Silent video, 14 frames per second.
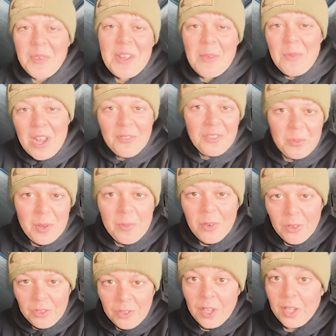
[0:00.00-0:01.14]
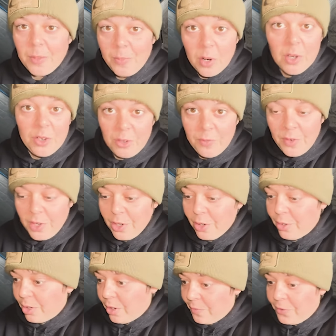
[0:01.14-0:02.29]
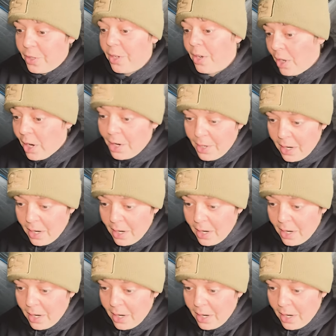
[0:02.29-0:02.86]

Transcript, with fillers: yeah, Mav's going to be posting like a part 2 video of tonight,